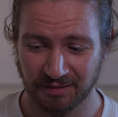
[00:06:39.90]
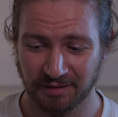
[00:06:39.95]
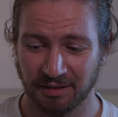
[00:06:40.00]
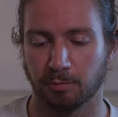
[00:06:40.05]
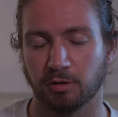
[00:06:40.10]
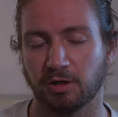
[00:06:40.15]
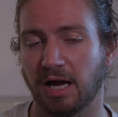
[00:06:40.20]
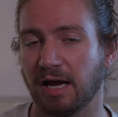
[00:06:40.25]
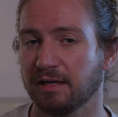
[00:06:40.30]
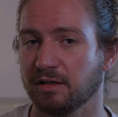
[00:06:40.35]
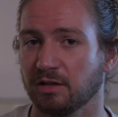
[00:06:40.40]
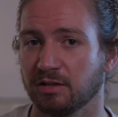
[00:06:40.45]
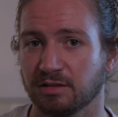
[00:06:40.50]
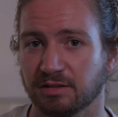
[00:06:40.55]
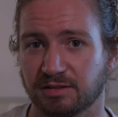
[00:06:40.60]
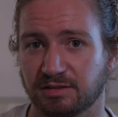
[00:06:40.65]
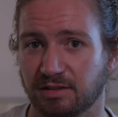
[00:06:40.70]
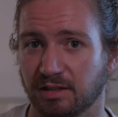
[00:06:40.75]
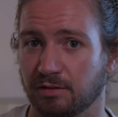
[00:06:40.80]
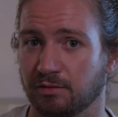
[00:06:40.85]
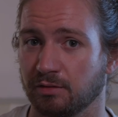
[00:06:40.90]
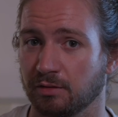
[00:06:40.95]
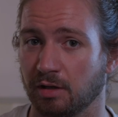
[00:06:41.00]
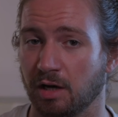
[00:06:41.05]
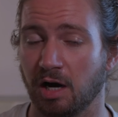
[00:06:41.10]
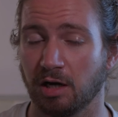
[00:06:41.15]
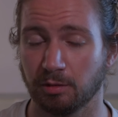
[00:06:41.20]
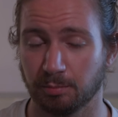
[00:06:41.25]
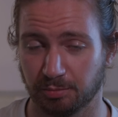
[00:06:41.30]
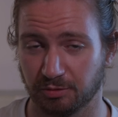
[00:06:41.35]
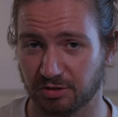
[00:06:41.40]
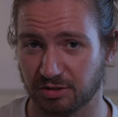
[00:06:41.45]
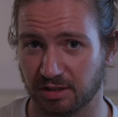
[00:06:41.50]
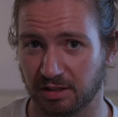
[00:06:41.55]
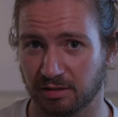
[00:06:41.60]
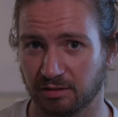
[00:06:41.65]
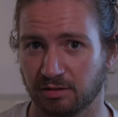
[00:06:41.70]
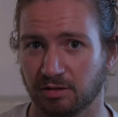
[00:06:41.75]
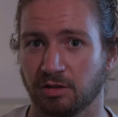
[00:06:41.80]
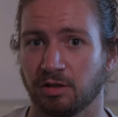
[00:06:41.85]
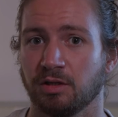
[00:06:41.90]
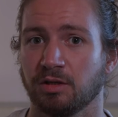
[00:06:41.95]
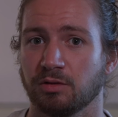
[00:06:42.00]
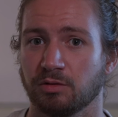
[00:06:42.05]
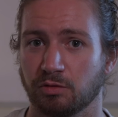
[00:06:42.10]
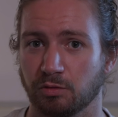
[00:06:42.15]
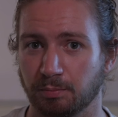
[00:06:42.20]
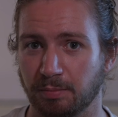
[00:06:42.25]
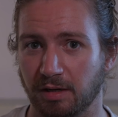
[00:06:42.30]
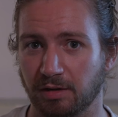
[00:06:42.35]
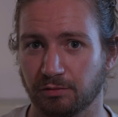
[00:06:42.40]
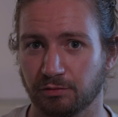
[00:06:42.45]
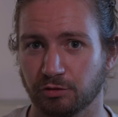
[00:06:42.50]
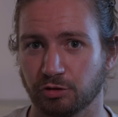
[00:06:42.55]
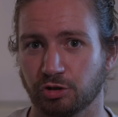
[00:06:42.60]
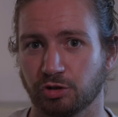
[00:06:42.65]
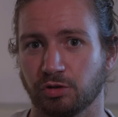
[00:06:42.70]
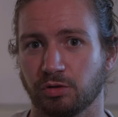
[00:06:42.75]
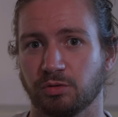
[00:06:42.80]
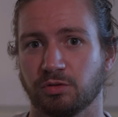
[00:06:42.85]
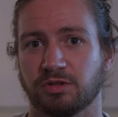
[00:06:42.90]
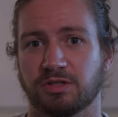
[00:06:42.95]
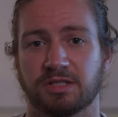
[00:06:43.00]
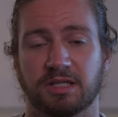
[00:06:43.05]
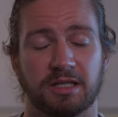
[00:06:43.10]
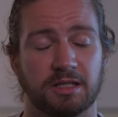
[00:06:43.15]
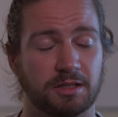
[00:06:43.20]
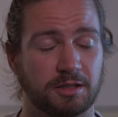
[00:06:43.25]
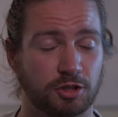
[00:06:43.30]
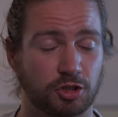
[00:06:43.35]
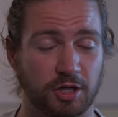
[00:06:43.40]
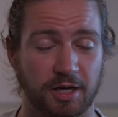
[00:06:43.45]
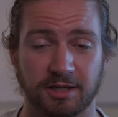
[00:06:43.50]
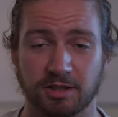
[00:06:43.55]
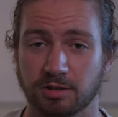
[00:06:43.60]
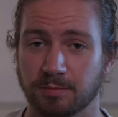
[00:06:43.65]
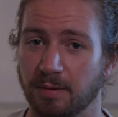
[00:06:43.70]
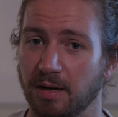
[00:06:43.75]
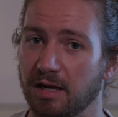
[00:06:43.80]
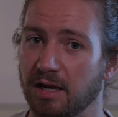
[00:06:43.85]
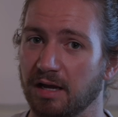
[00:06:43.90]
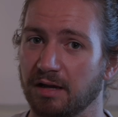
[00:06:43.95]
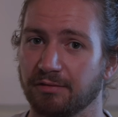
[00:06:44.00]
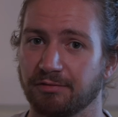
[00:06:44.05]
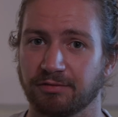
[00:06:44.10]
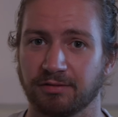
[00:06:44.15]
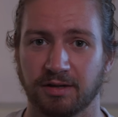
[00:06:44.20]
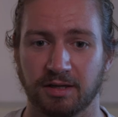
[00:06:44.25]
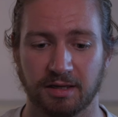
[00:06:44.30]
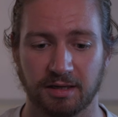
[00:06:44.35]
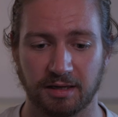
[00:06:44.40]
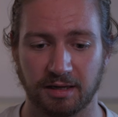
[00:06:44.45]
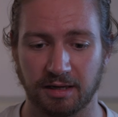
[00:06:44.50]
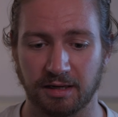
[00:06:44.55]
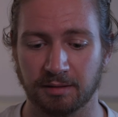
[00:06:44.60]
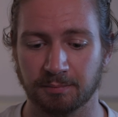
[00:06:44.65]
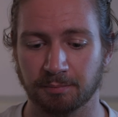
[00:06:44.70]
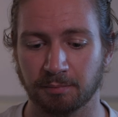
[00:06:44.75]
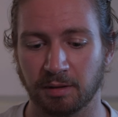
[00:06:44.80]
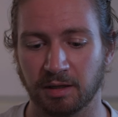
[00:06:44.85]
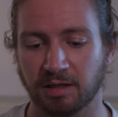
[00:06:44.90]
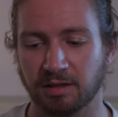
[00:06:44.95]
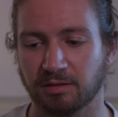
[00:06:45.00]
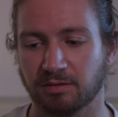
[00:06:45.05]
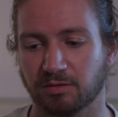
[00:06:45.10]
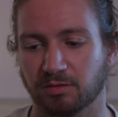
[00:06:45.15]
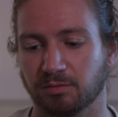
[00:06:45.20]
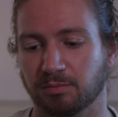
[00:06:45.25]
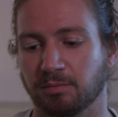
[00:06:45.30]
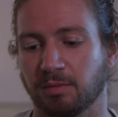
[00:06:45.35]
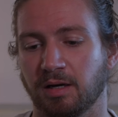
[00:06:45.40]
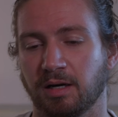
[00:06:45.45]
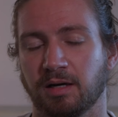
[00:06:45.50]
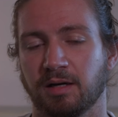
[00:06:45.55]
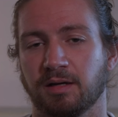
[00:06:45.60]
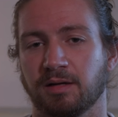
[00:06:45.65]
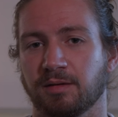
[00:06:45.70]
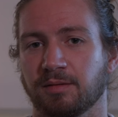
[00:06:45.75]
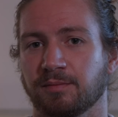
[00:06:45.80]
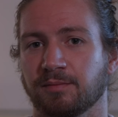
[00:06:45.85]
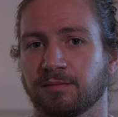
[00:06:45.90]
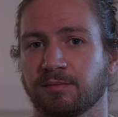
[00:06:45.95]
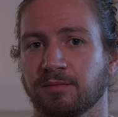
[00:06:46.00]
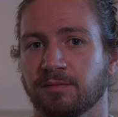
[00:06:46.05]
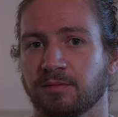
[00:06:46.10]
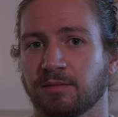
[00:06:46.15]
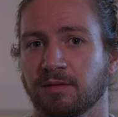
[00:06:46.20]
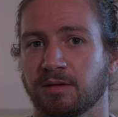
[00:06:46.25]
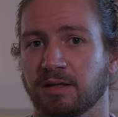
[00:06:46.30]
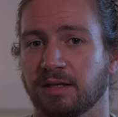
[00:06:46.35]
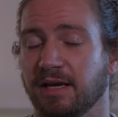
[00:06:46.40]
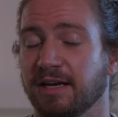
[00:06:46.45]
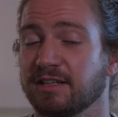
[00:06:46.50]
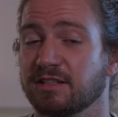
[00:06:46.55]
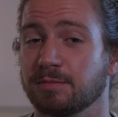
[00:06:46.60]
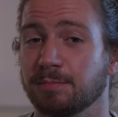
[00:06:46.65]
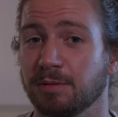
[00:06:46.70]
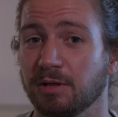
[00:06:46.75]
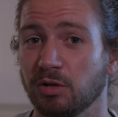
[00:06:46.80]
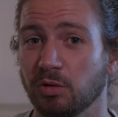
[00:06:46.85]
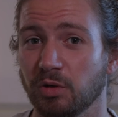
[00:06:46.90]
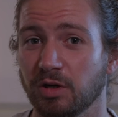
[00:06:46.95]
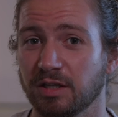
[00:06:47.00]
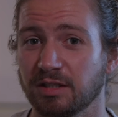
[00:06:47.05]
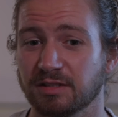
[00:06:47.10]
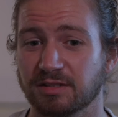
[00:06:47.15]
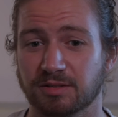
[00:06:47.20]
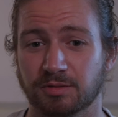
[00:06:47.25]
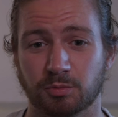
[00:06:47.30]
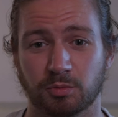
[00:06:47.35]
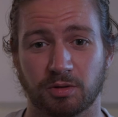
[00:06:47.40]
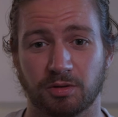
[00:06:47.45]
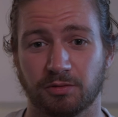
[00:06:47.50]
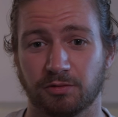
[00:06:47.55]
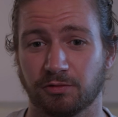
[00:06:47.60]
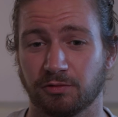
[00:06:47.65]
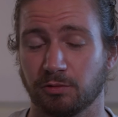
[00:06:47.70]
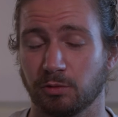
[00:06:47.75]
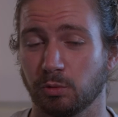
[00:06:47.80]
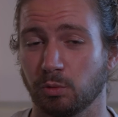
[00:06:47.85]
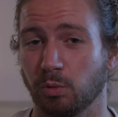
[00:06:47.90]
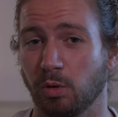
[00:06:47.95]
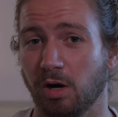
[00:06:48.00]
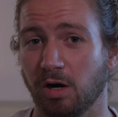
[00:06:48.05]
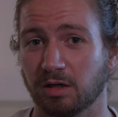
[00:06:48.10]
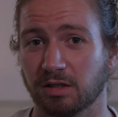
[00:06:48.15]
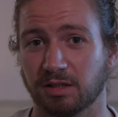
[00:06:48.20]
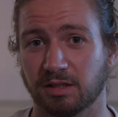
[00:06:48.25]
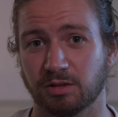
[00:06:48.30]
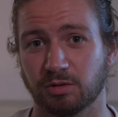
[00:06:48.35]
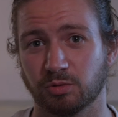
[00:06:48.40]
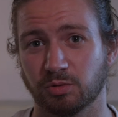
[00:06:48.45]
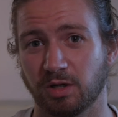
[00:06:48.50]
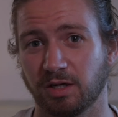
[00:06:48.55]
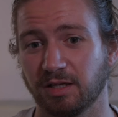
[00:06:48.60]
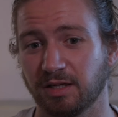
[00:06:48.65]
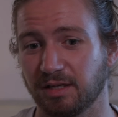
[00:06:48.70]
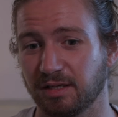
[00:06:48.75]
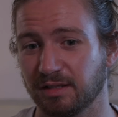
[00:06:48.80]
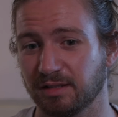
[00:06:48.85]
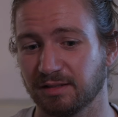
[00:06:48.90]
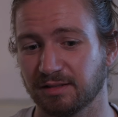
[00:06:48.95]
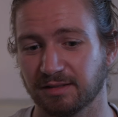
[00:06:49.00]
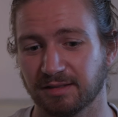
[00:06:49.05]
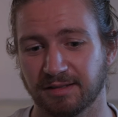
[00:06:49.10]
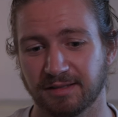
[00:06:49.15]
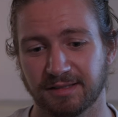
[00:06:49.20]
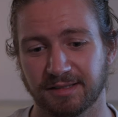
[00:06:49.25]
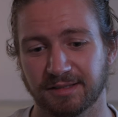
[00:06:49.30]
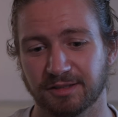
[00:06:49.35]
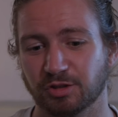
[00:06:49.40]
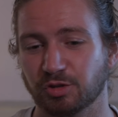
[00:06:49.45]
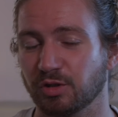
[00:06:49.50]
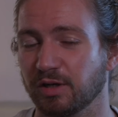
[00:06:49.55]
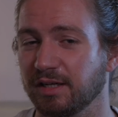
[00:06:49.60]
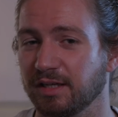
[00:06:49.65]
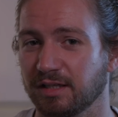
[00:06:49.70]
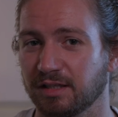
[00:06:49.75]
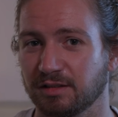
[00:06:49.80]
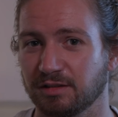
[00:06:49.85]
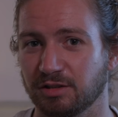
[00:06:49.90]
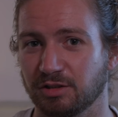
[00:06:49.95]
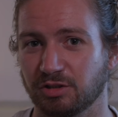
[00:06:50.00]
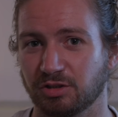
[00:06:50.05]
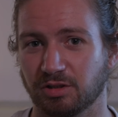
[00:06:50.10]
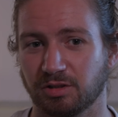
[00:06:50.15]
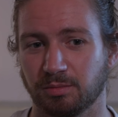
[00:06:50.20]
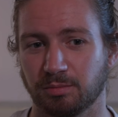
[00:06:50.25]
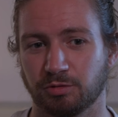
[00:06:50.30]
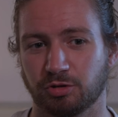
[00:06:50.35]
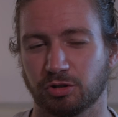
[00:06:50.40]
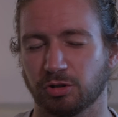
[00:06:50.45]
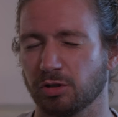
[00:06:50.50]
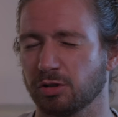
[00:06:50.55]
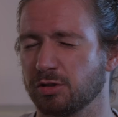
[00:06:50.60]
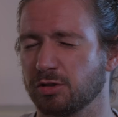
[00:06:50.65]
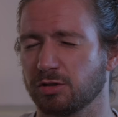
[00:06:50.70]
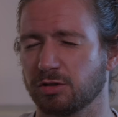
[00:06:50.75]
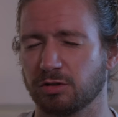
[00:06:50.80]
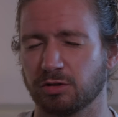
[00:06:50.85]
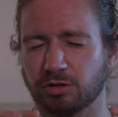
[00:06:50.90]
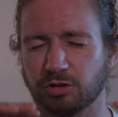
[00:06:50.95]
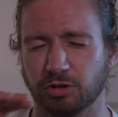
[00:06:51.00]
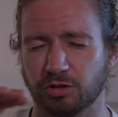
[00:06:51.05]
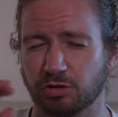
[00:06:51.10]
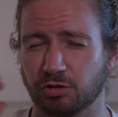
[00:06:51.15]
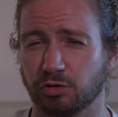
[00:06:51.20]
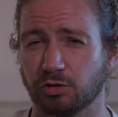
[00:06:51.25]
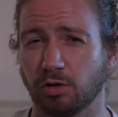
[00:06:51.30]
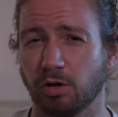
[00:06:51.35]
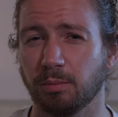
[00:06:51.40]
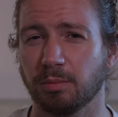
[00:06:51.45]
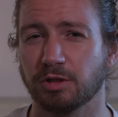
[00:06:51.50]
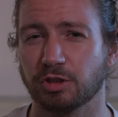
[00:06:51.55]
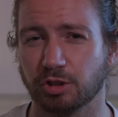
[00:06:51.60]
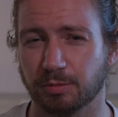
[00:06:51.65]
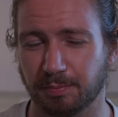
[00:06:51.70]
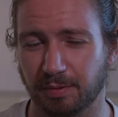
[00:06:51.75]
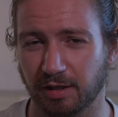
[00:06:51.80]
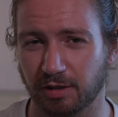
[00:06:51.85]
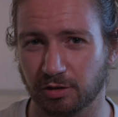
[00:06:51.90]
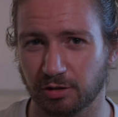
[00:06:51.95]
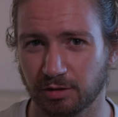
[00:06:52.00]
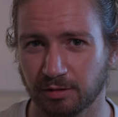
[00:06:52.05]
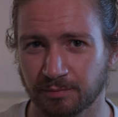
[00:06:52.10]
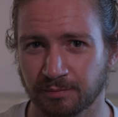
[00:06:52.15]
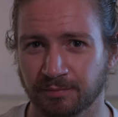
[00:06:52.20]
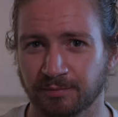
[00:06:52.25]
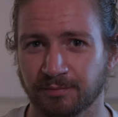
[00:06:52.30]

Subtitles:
But I'm gonna stick 100% to barefoot shoes. It changed my life. It made my experience with walking, running, training in the gym just so much better.